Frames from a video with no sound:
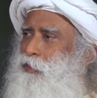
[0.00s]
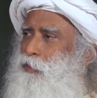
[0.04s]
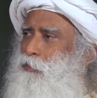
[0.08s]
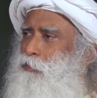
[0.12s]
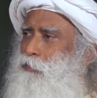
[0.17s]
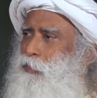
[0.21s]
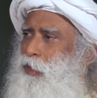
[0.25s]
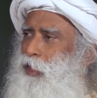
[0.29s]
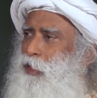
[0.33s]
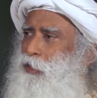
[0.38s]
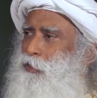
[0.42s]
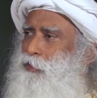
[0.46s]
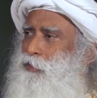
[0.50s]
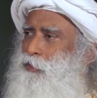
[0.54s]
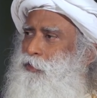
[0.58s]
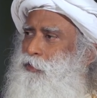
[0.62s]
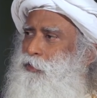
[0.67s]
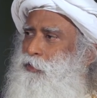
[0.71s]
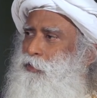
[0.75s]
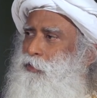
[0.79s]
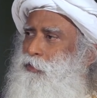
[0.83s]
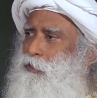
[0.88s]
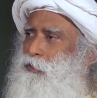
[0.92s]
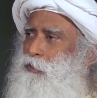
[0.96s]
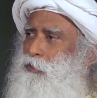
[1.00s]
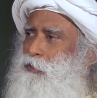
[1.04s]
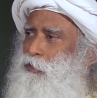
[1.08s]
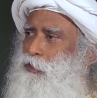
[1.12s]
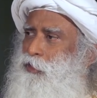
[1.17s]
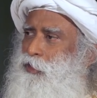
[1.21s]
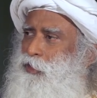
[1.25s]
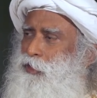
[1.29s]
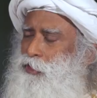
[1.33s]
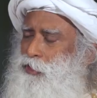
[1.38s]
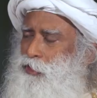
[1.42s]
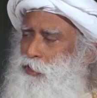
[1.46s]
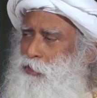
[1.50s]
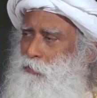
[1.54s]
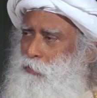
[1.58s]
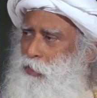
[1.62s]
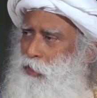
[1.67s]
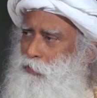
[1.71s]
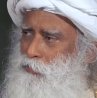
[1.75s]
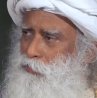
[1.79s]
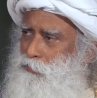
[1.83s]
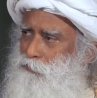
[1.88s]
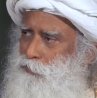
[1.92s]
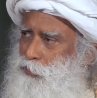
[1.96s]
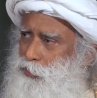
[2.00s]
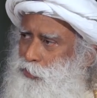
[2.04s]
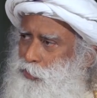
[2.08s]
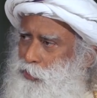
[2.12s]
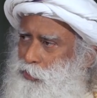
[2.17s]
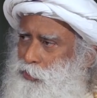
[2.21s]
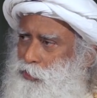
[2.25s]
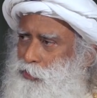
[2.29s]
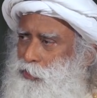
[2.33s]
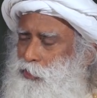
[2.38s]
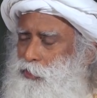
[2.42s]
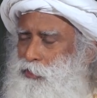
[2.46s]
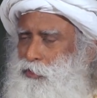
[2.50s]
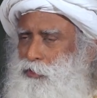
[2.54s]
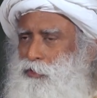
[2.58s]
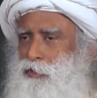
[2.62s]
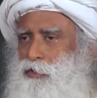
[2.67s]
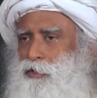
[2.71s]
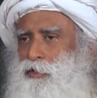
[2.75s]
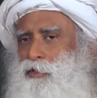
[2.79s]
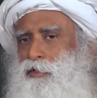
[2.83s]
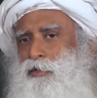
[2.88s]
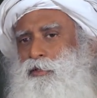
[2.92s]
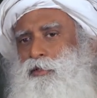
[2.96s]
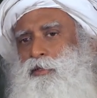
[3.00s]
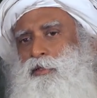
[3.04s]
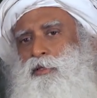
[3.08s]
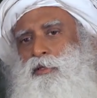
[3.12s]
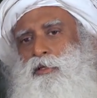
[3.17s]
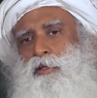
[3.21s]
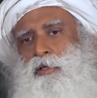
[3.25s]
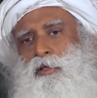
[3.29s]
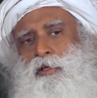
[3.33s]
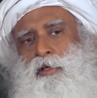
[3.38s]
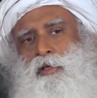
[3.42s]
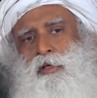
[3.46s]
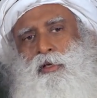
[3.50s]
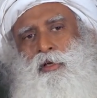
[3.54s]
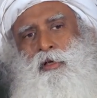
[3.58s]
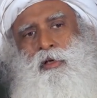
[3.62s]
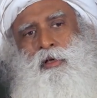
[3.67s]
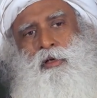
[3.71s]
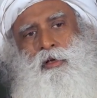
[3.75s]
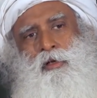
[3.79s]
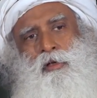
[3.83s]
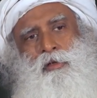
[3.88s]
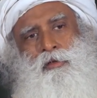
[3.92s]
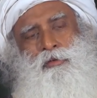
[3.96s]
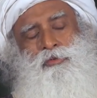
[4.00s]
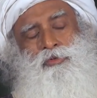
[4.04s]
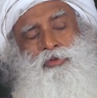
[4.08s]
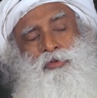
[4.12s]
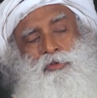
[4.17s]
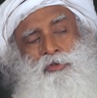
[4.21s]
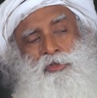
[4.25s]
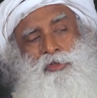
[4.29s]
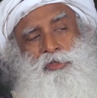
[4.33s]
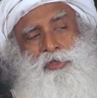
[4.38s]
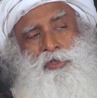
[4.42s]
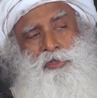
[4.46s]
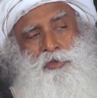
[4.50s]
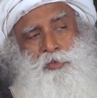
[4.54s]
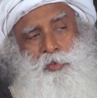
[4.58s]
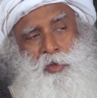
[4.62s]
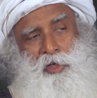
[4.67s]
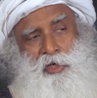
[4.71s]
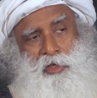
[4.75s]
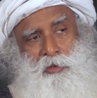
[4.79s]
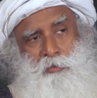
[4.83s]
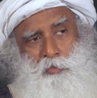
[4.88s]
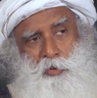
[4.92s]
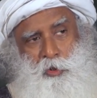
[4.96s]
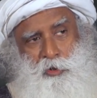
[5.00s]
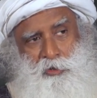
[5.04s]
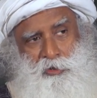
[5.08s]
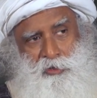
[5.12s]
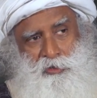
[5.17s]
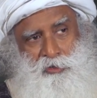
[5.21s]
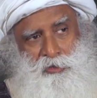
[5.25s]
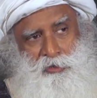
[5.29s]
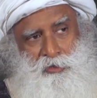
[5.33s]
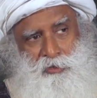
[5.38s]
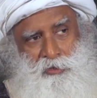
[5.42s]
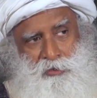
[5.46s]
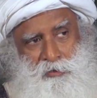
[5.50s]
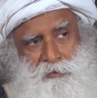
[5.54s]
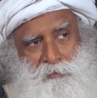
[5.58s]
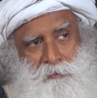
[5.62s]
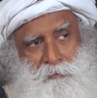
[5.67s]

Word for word: But least amount of resistance. So this is very important